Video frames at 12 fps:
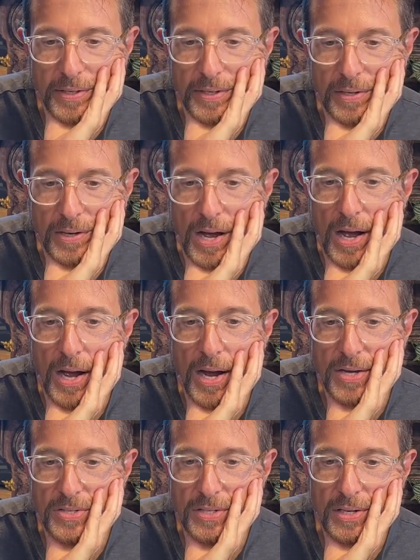
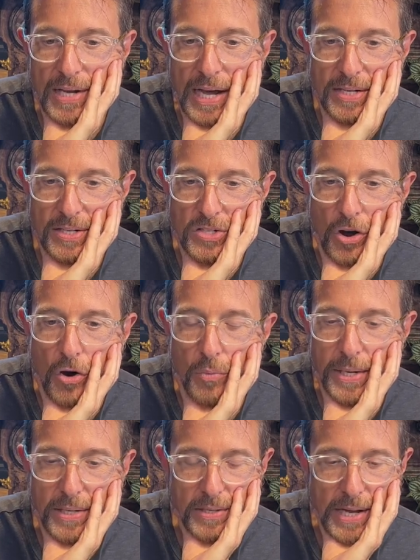Highs 90s all week
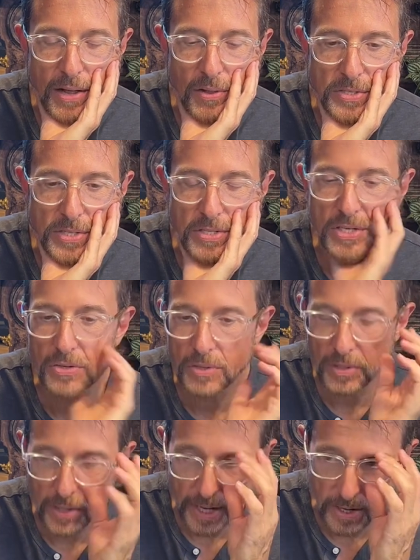in Dallas. That's here in
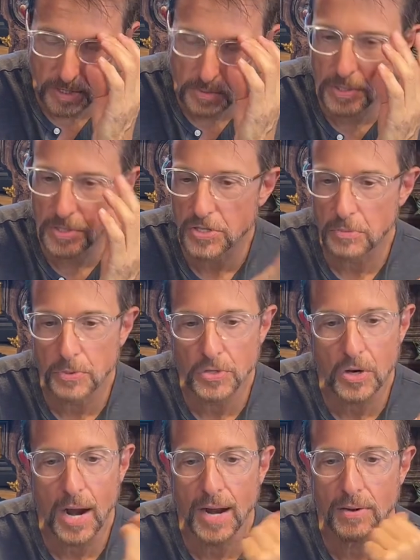Atlanta. It's been super
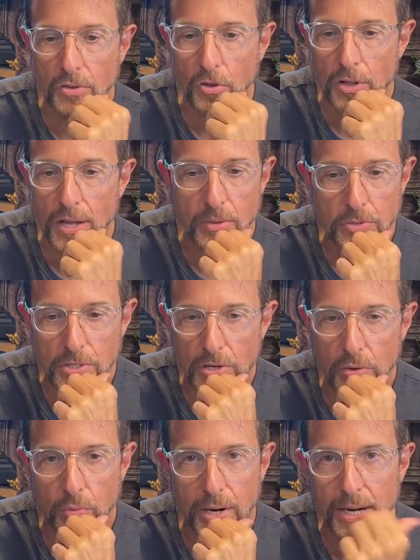dry. It looked like it was going to
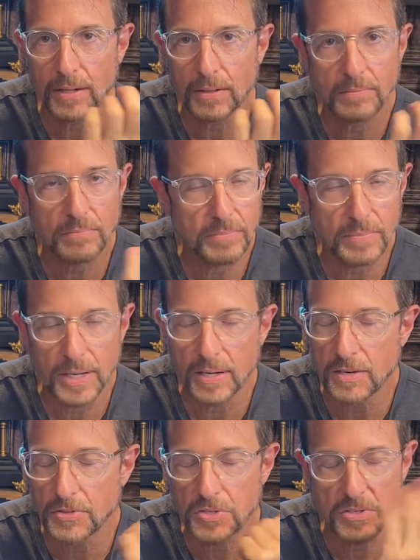rain, and it
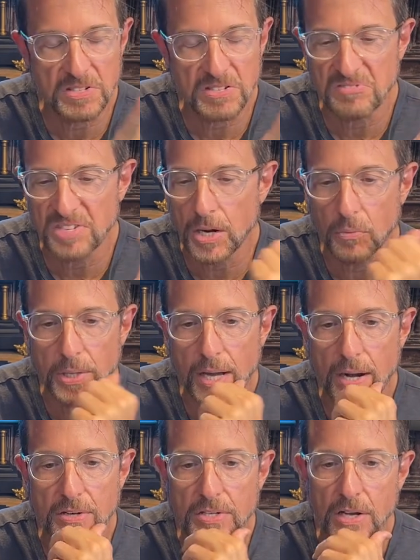just, we got a
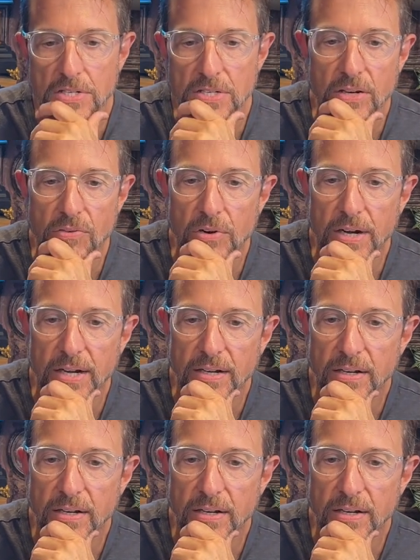dusting of rain.